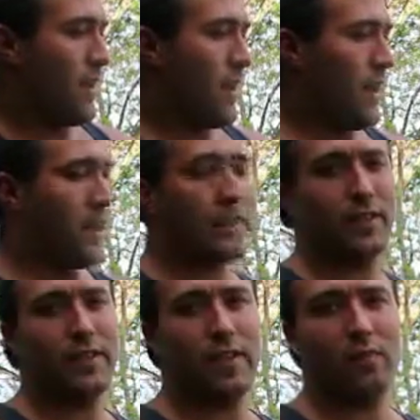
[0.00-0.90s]
I
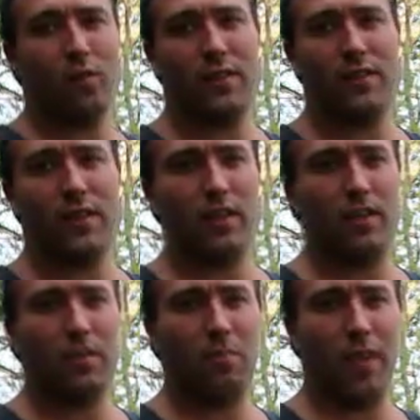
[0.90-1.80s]
actually did it once
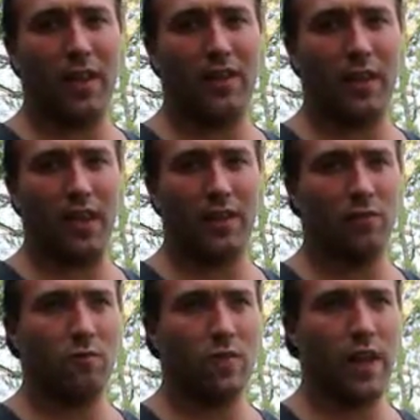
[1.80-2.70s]
and the paints actually
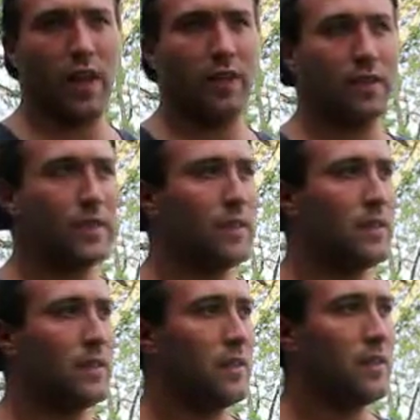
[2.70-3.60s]
reacted
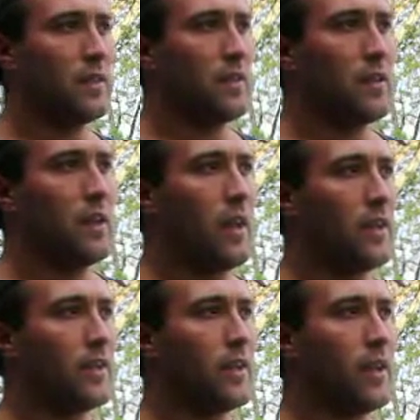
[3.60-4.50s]
and
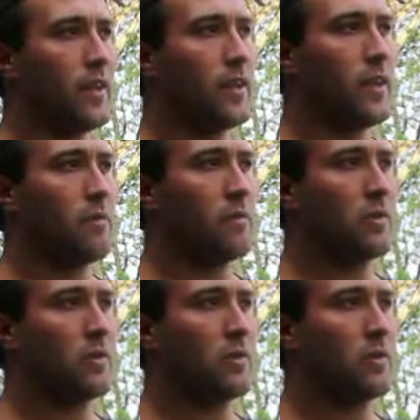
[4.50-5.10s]
it ended up